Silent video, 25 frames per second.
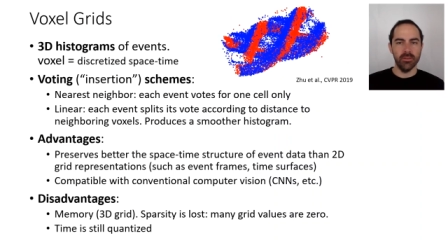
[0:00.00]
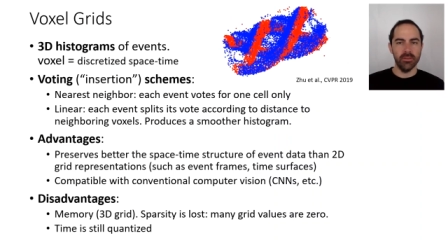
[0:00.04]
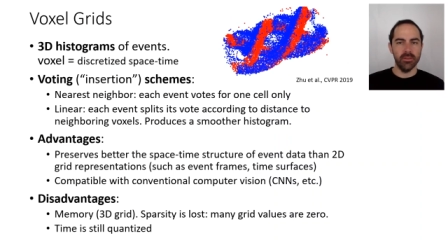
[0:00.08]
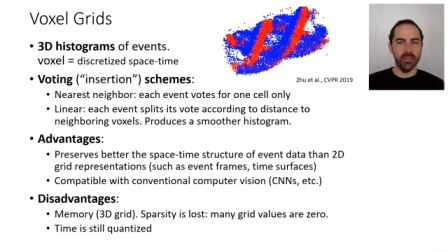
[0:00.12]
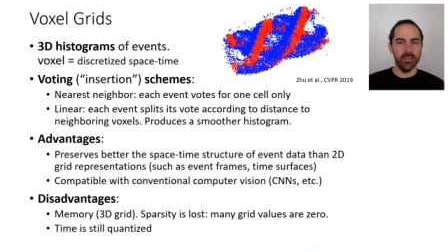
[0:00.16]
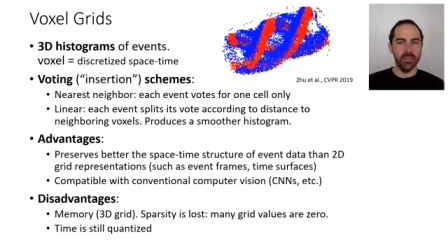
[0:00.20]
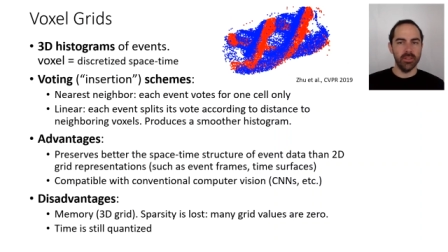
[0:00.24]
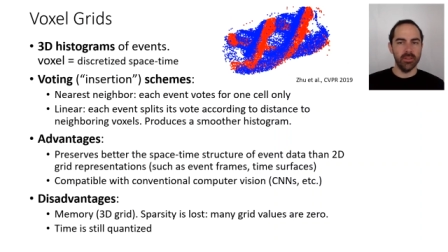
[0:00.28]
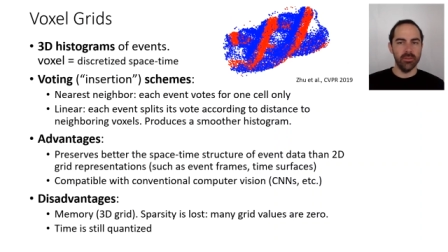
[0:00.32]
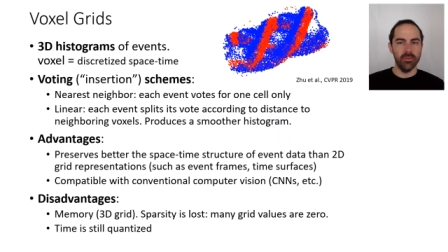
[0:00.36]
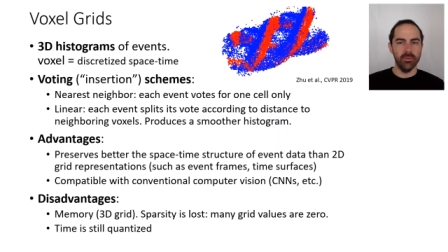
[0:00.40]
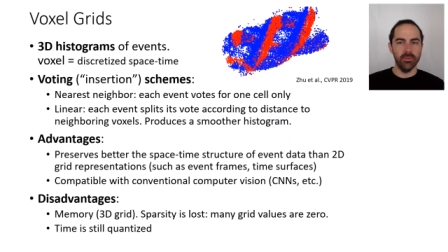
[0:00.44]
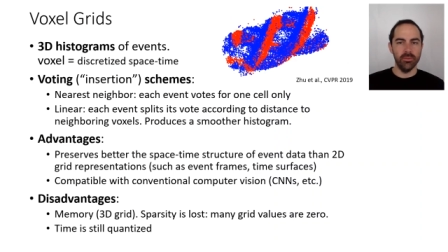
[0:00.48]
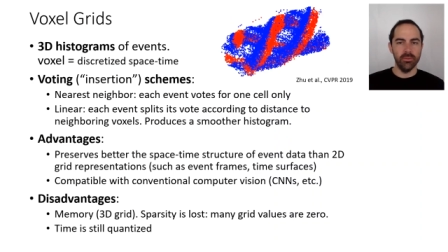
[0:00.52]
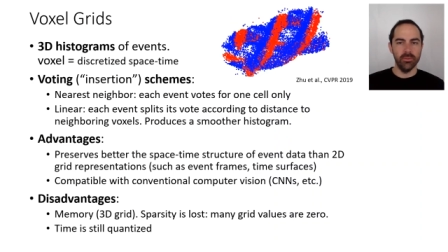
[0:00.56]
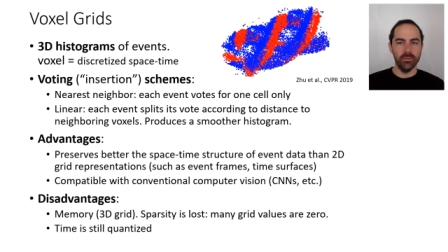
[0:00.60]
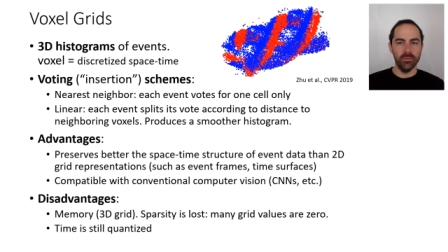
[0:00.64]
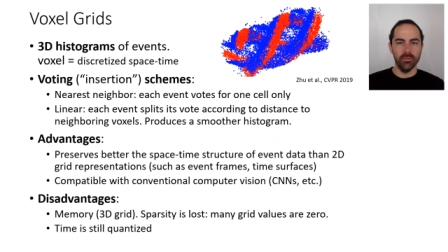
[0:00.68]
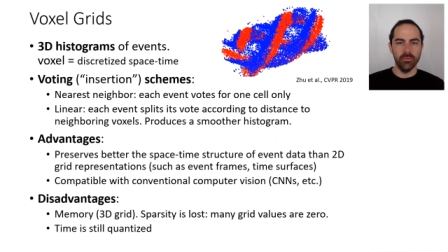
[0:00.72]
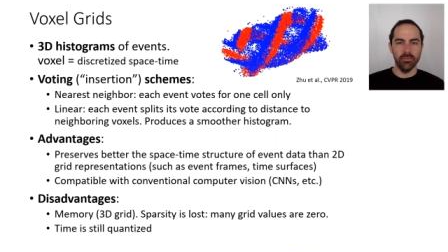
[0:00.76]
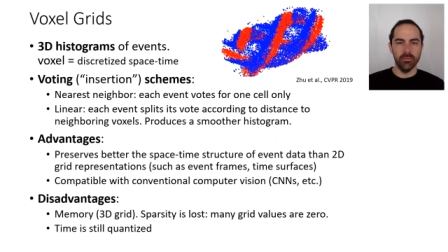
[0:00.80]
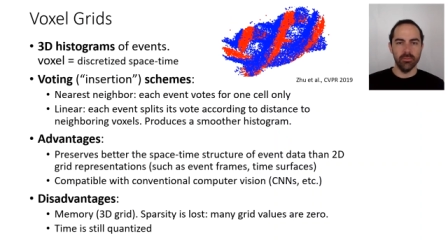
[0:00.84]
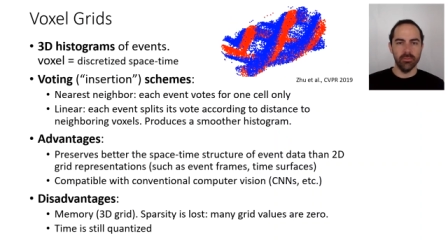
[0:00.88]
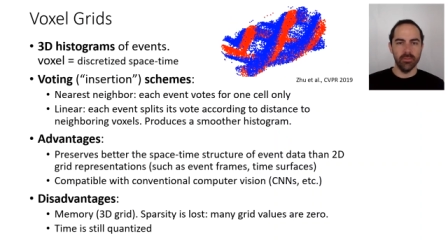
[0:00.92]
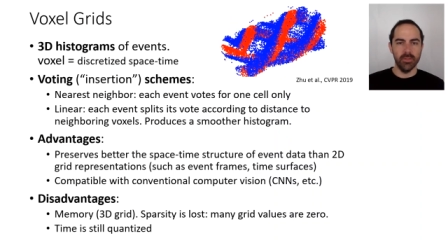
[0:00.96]
that
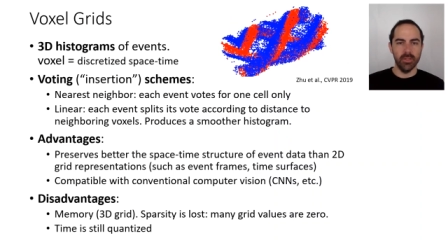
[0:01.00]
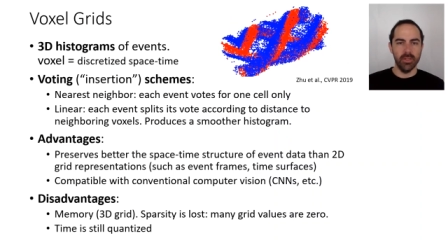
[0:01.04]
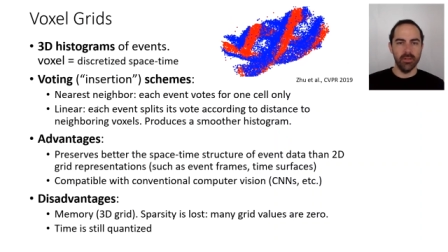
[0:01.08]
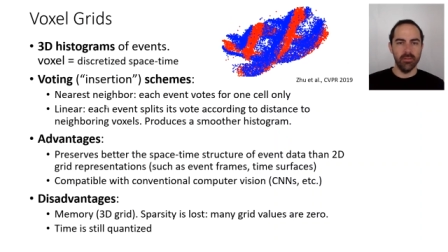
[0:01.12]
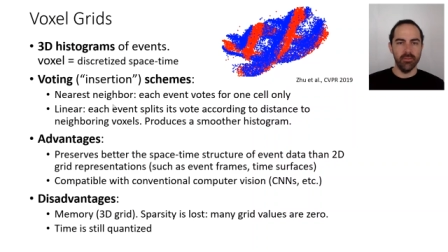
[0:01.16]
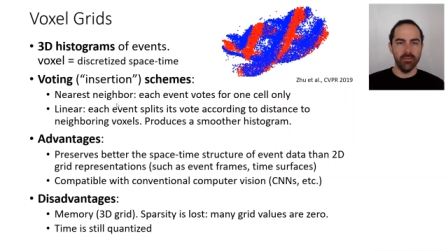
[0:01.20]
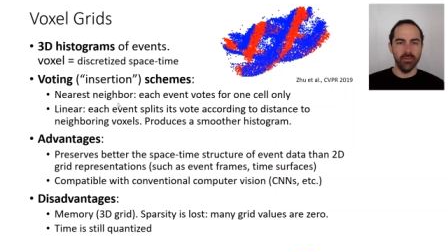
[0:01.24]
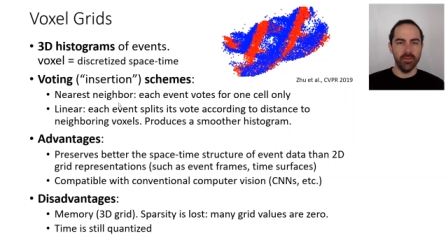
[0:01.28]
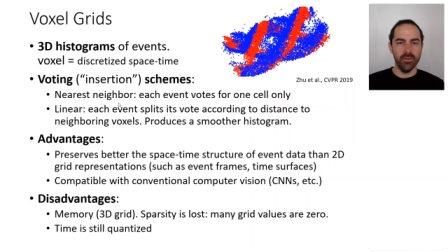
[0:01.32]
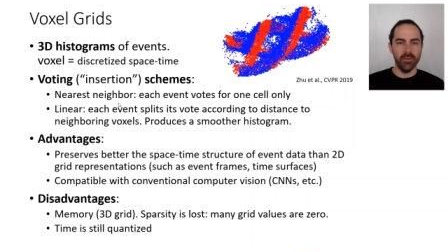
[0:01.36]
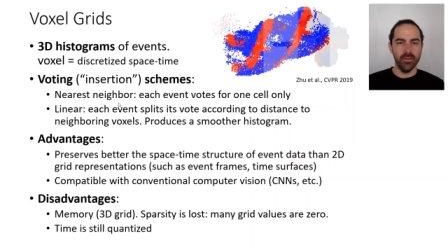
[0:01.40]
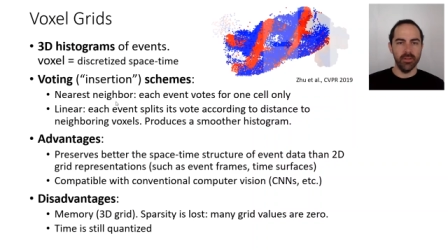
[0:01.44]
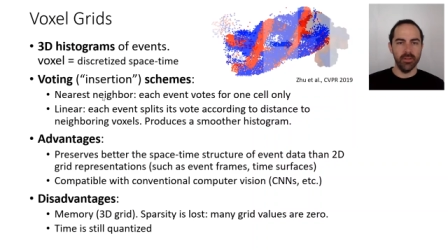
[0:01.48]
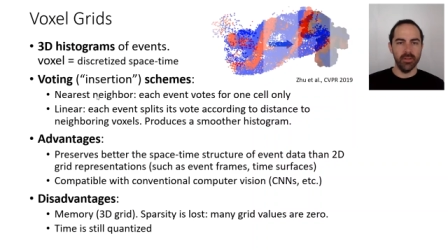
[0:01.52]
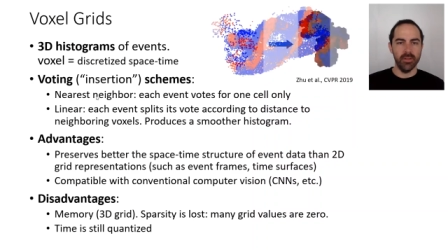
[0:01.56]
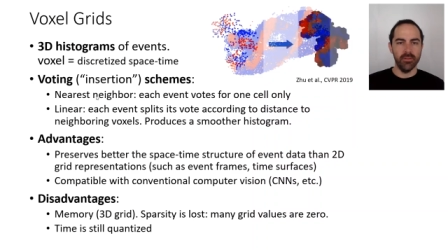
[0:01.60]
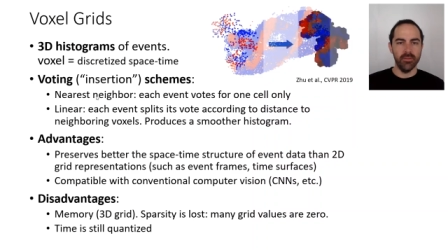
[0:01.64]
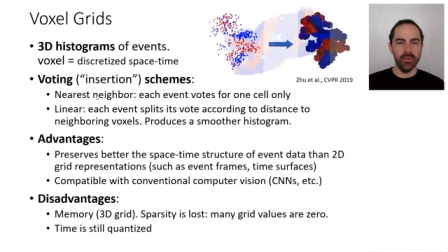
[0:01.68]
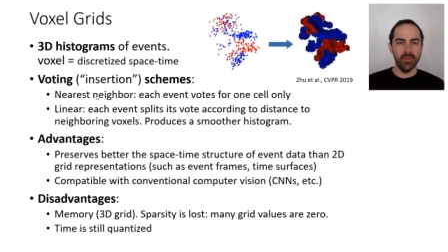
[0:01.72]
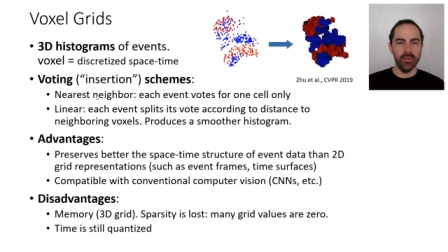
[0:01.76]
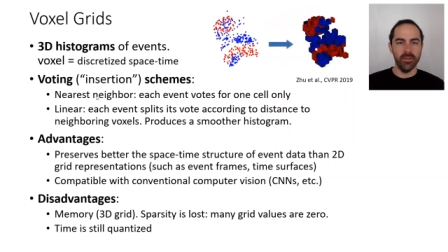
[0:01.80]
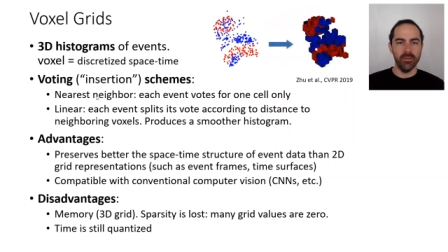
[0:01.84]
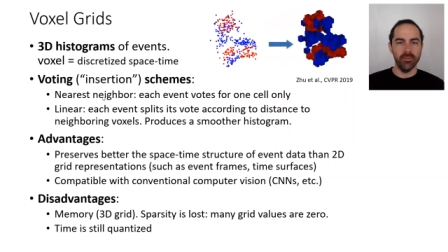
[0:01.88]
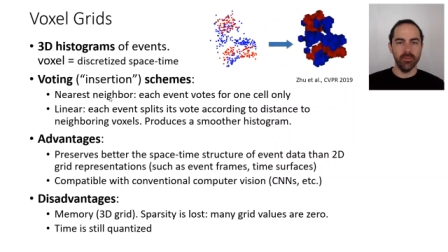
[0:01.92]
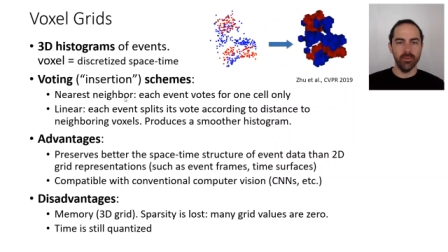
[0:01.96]
you every
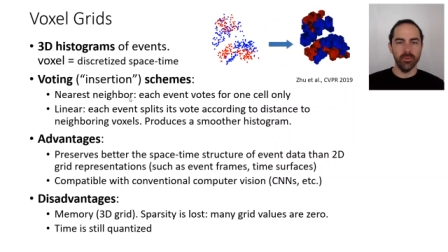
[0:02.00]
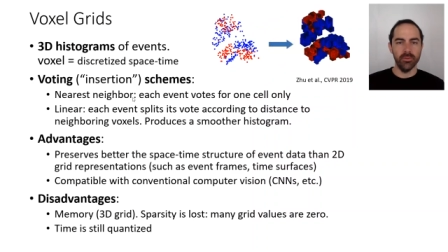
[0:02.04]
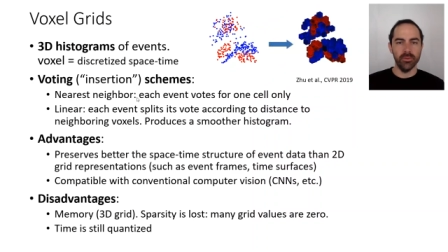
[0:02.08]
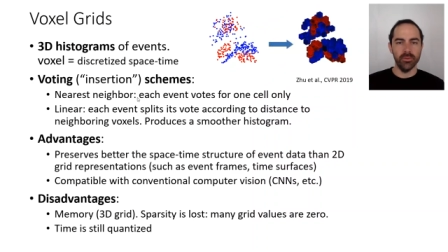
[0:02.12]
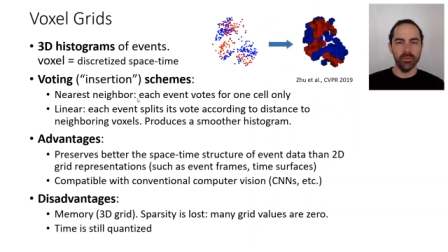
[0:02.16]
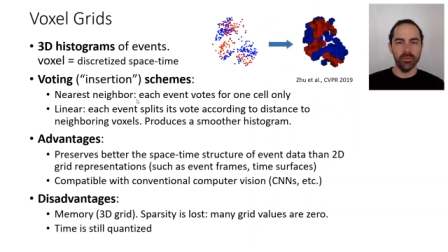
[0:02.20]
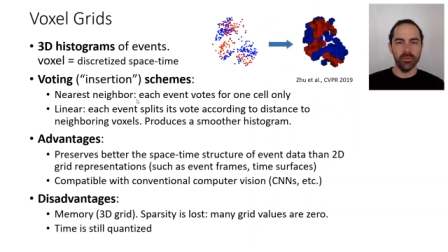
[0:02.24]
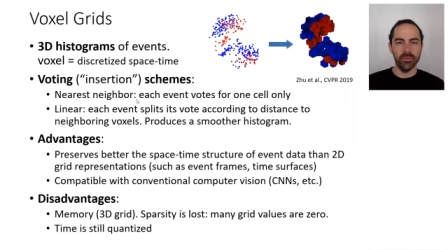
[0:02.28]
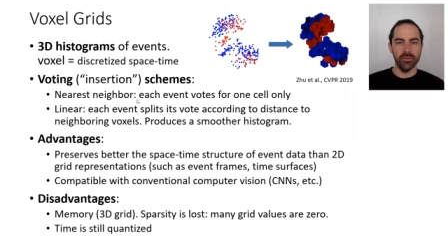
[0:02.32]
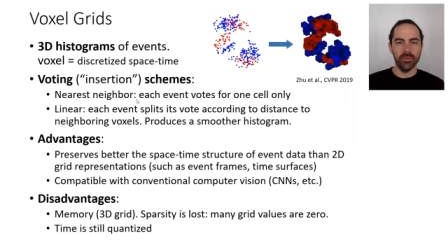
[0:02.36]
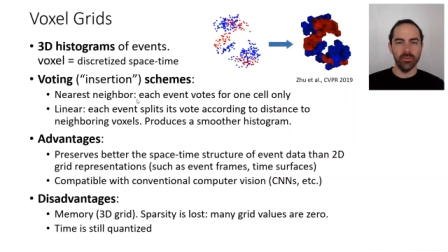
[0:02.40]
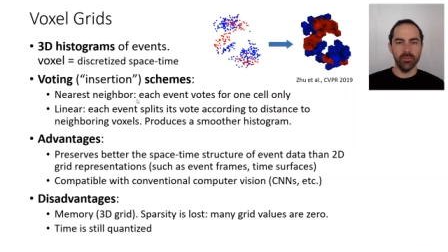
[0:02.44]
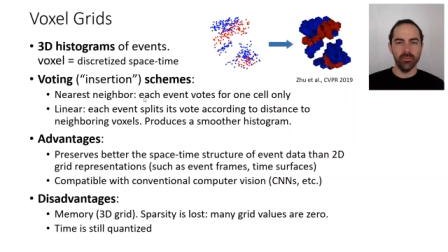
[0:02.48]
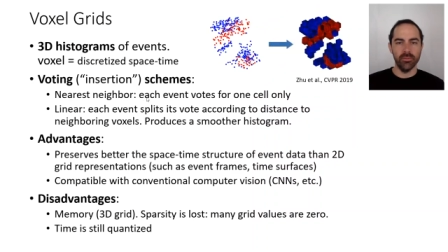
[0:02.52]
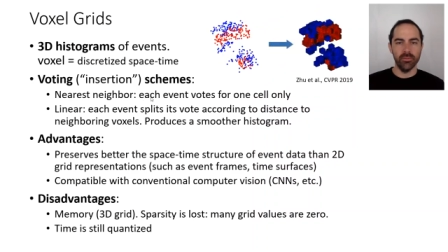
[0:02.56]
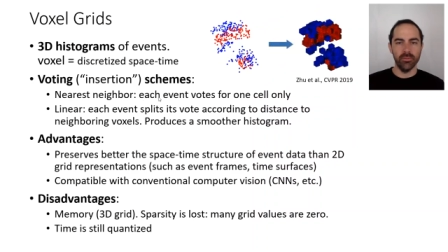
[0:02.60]
event votes